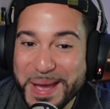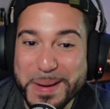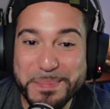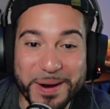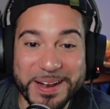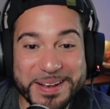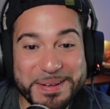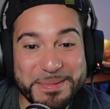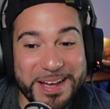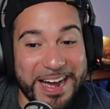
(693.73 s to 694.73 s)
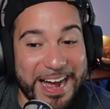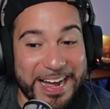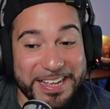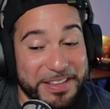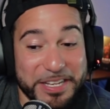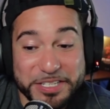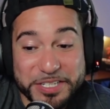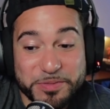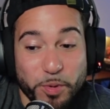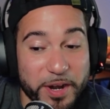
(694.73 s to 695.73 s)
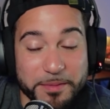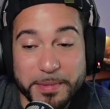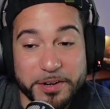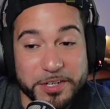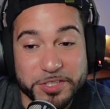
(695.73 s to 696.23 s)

But it just Metal Gear